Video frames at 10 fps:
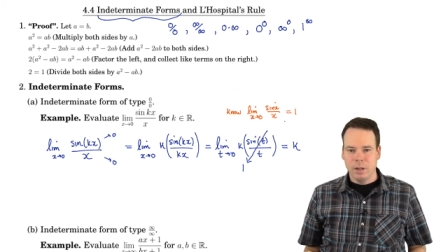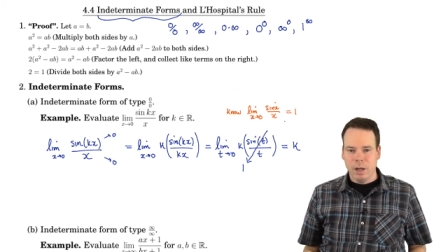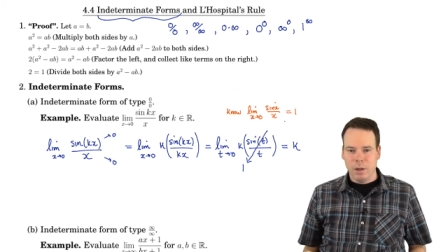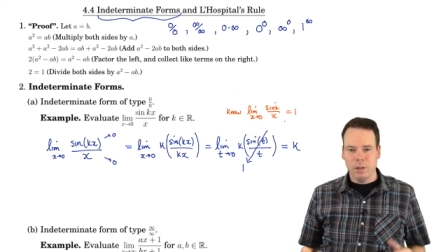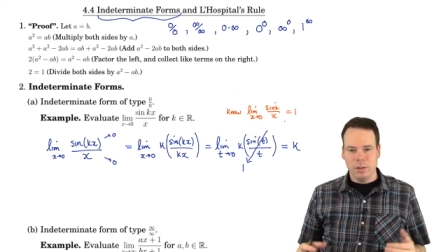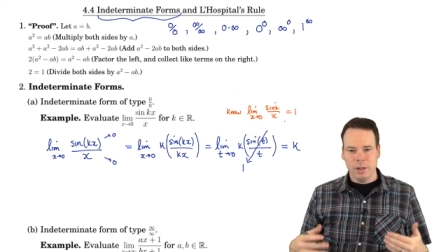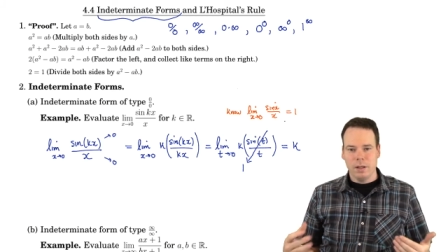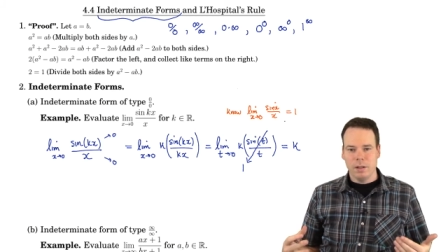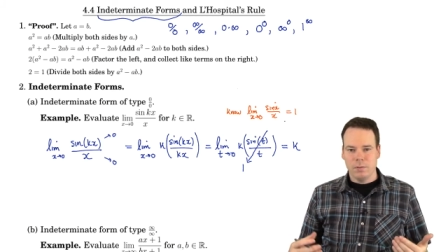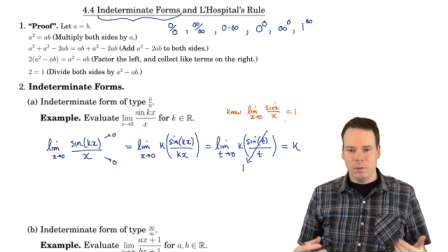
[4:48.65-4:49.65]
I want to look at
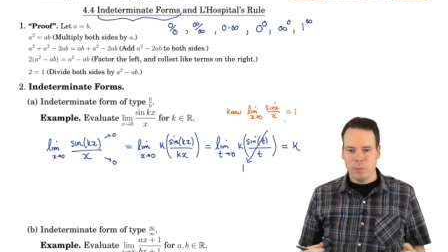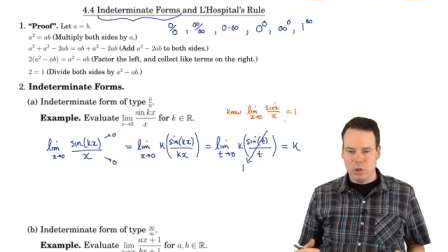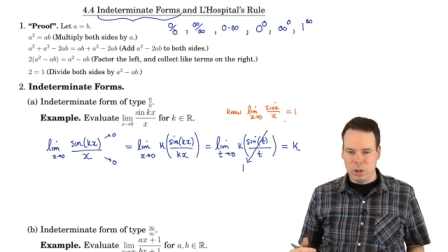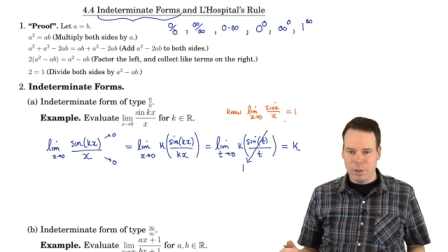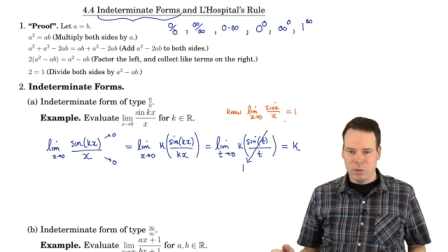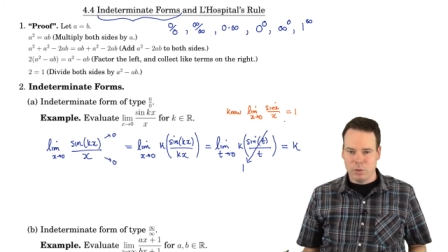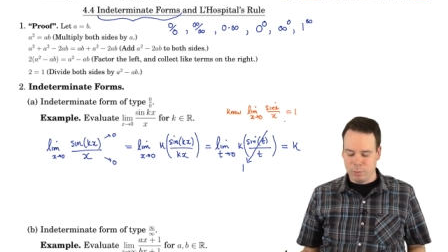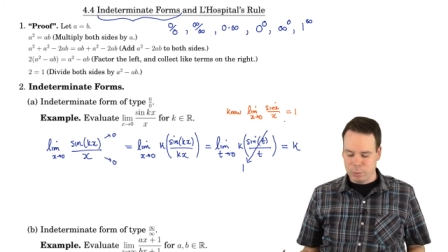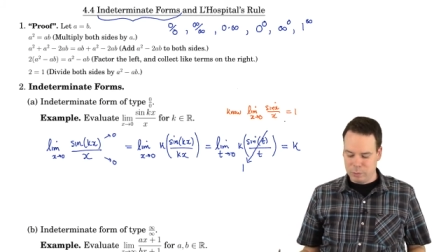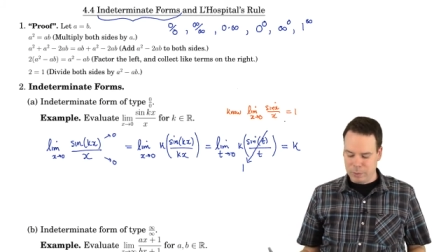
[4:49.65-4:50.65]
it from a geometrical
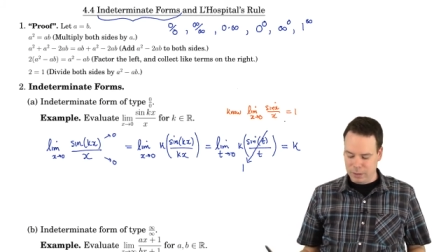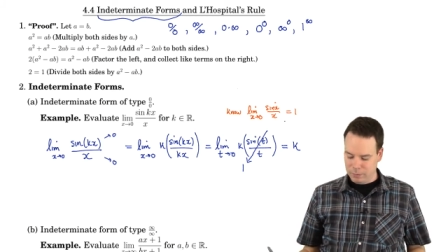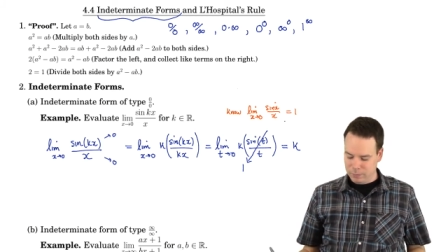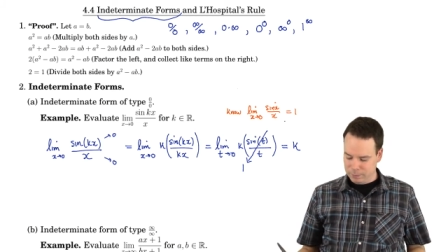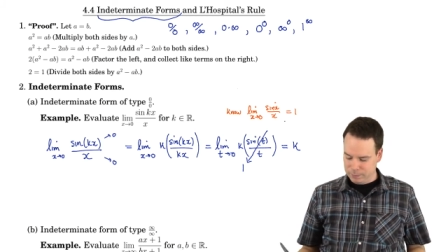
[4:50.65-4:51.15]
perspective.